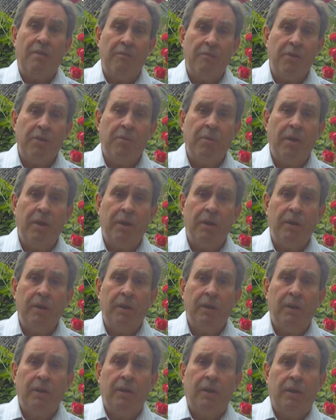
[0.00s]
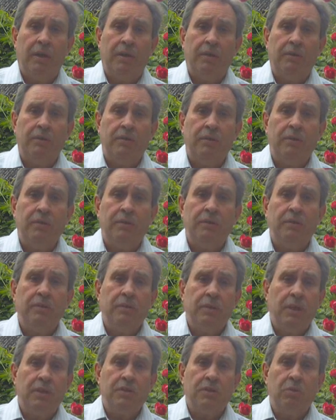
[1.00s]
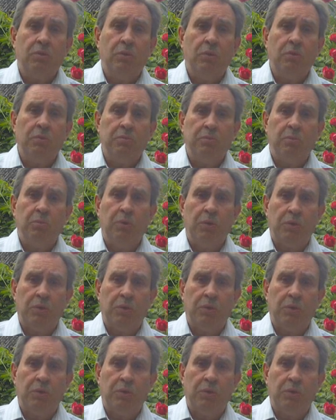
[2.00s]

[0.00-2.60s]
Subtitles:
everywhere, and let's all